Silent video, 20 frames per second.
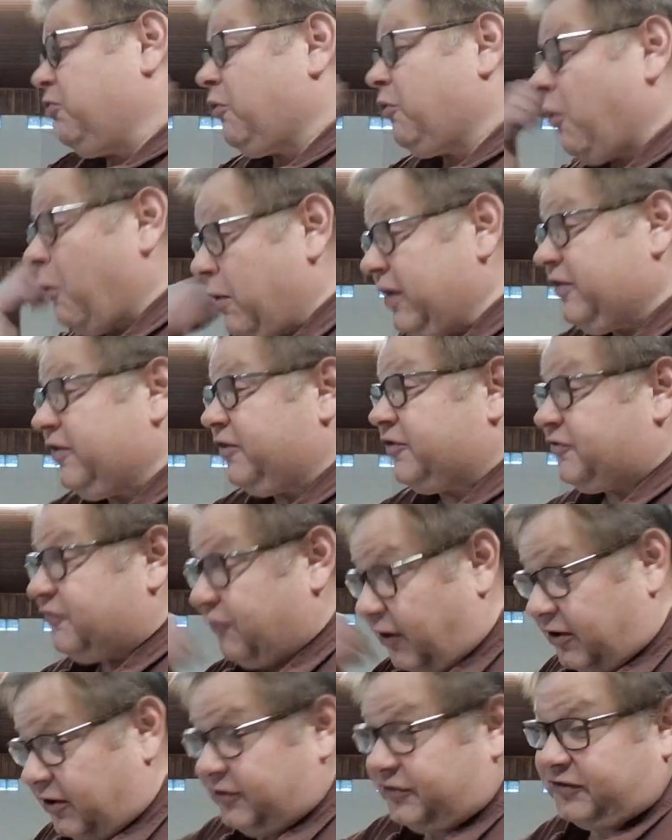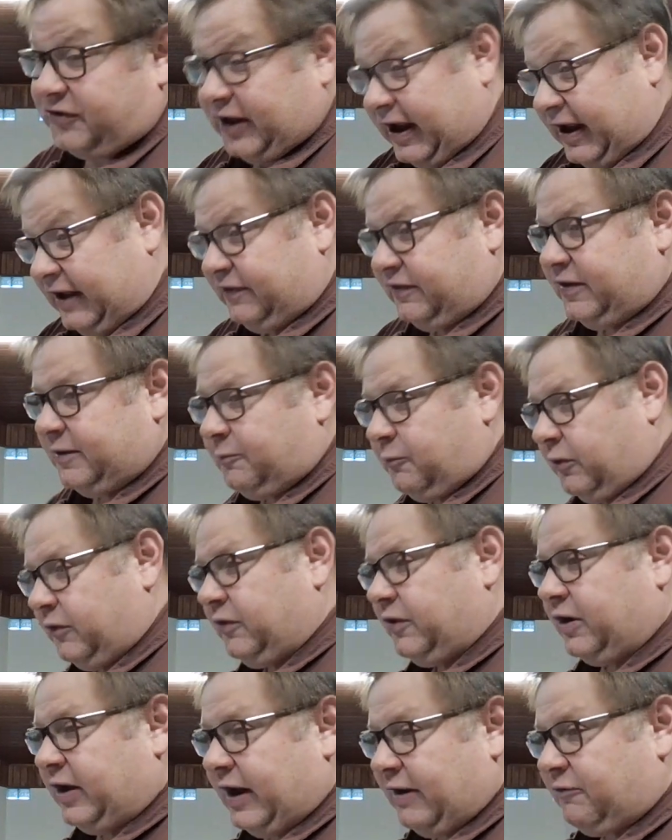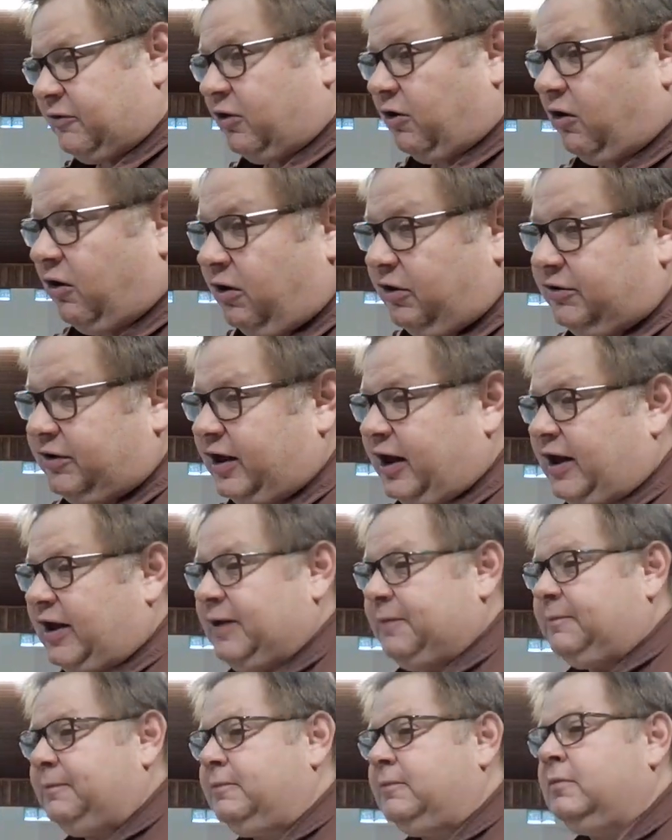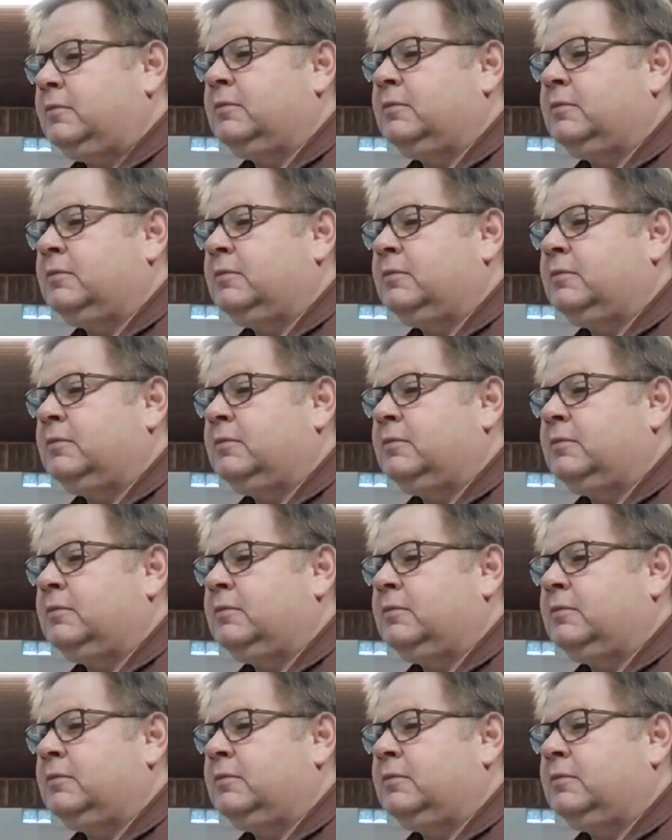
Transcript: throwing this verse at them when they're having a hard time,